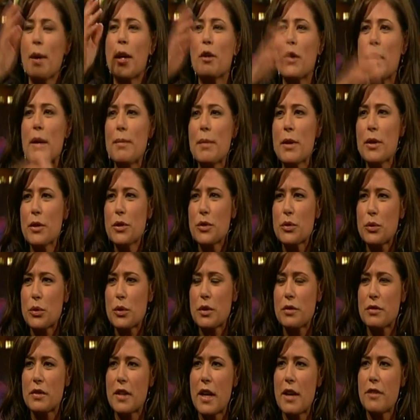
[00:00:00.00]
know, my grandmother
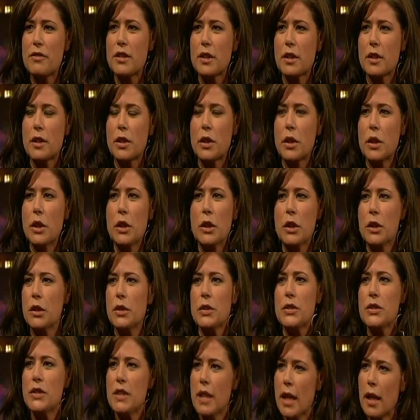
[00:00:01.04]
sort of left and
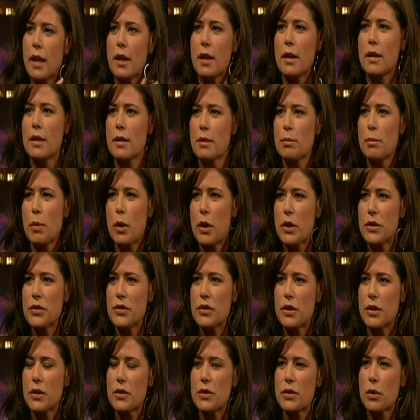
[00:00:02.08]
stayed in
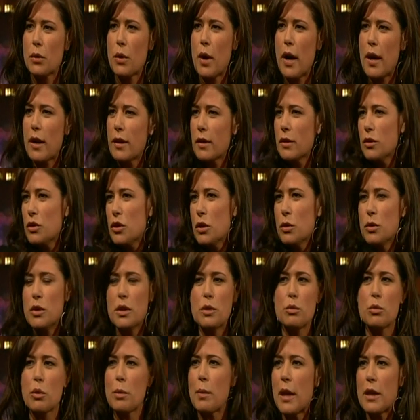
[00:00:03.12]
Boston, so I, she
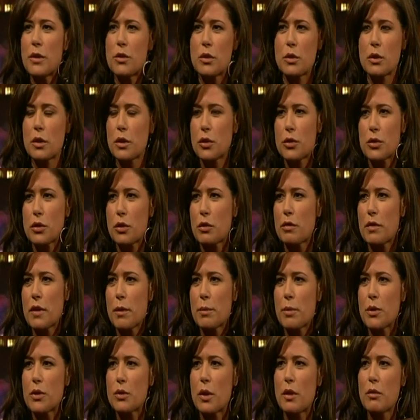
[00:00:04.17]
didn't remain so close to her
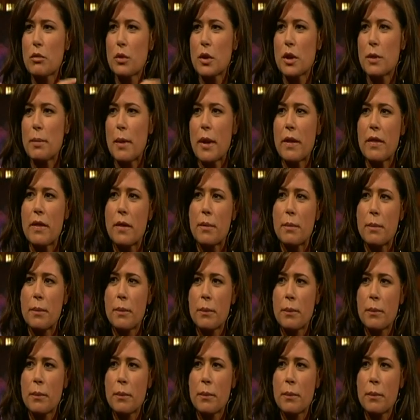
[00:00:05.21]
family, so I haven't really met them.